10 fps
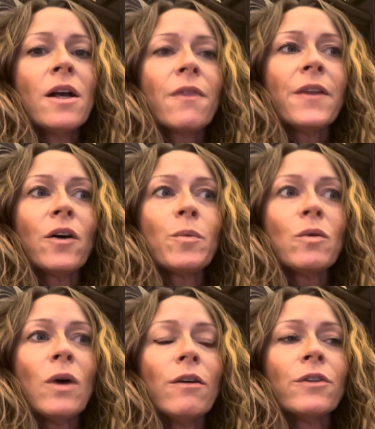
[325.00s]
they'll be
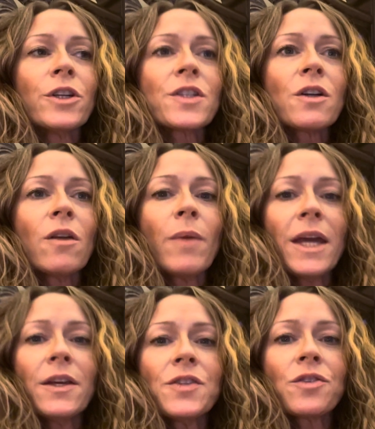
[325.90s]
well versed on my
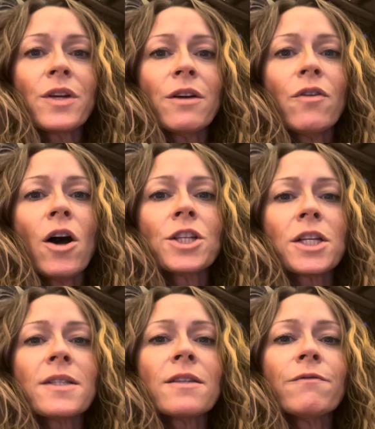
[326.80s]
history of
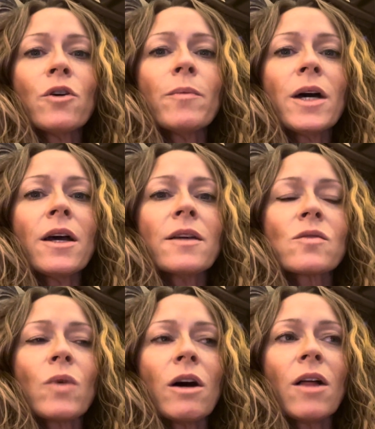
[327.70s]
Hodgkin's lymphoma, as
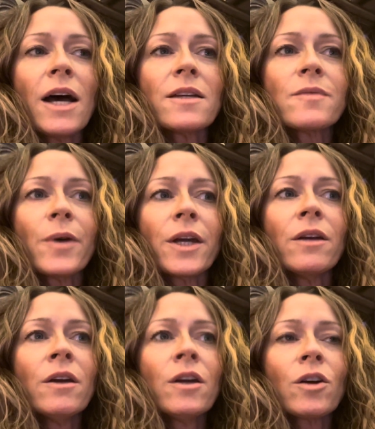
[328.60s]
well as my
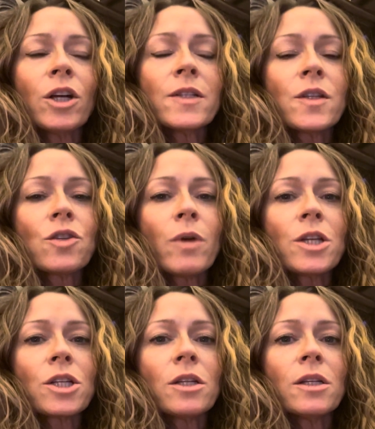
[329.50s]
current
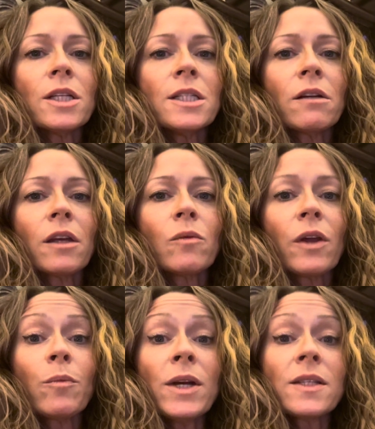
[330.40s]
situation in dealing
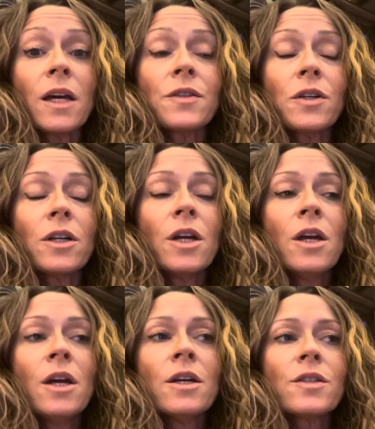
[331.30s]
with breast cancer.
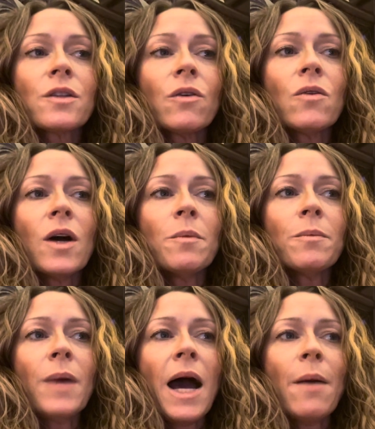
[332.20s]
So
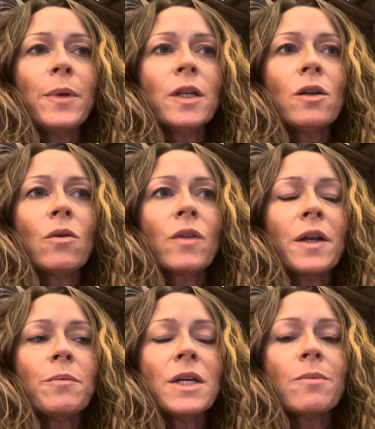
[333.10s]
I'm happy to know that
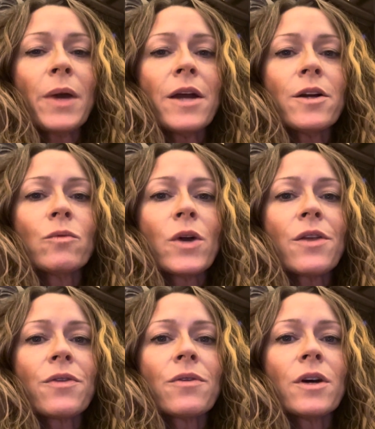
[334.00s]
I'm being paired
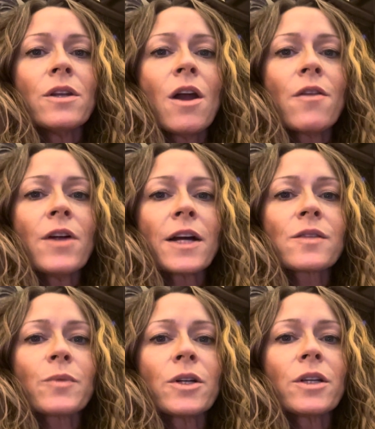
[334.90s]
with another
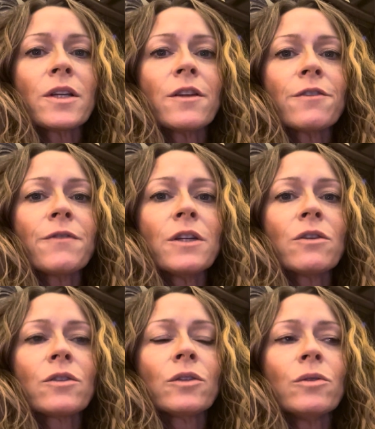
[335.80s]
expert in their
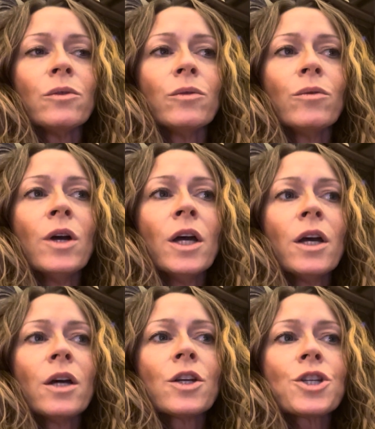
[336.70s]
field who
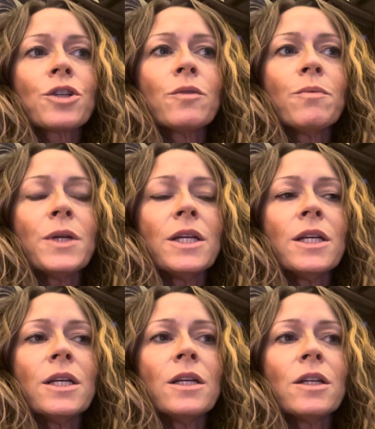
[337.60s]
it should
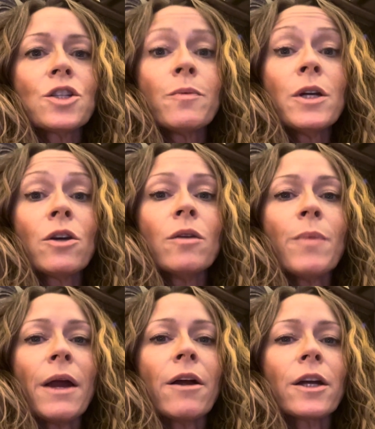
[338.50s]
be a good
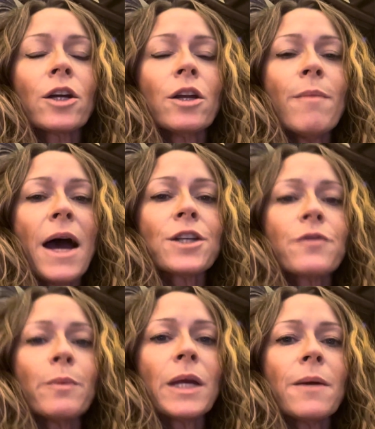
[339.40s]
pairing, a good match
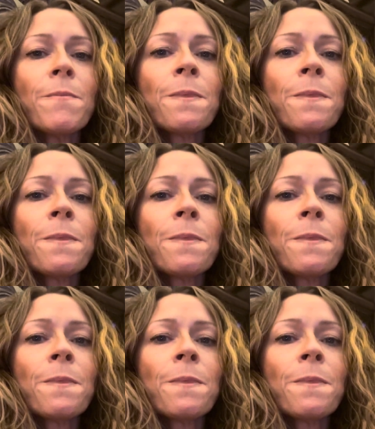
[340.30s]
for me.